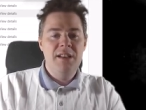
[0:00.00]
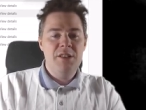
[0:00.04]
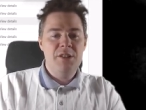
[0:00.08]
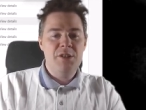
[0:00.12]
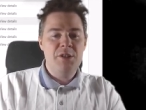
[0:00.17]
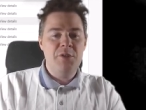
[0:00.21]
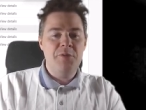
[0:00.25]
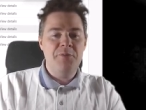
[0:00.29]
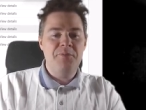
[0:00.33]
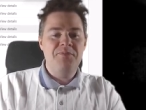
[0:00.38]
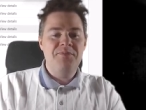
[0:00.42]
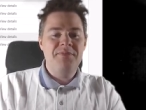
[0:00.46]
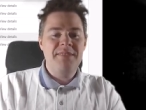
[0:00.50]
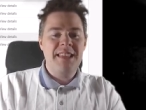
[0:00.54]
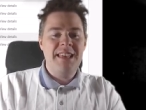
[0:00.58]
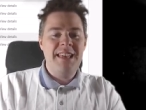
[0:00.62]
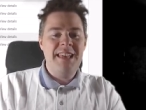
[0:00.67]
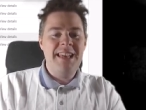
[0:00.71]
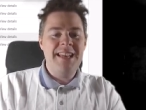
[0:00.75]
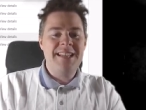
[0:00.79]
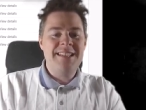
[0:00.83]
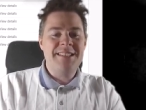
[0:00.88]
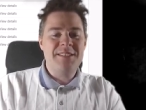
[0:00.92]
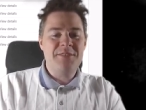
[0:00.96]
So
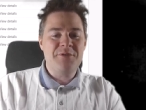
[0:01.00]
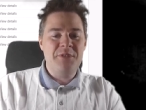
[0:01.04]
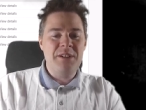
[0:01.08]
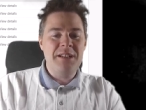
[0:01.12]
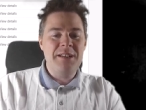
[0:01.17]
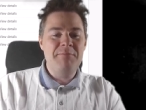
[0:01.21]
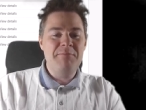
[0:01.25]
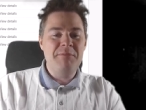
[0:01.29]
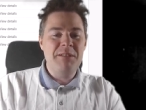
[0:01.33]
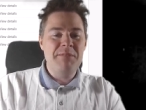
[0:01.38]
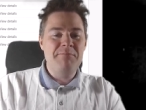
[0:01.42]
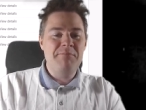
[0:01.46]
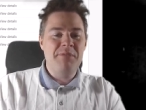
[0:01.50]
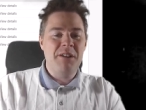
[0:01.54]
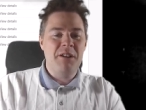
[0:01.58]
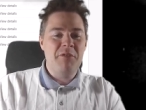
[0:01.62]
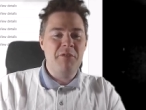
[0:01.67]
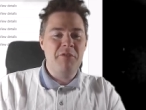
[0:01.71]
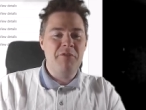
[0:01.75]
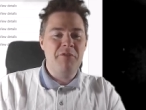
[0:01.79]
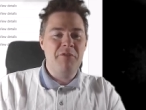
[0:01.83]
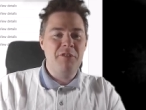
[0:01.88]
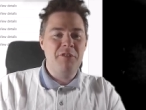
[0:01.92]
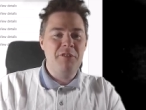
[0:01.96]
extremely
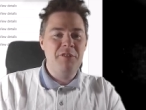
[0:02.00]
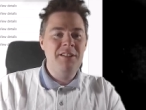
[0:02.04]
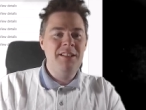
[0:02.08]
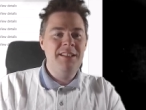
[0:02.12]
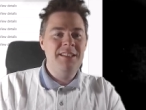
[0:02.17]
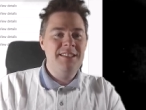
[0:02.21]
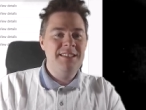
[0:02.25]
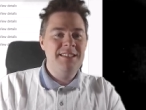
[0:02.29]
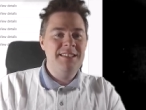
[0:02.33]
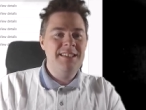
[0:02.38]
powerful.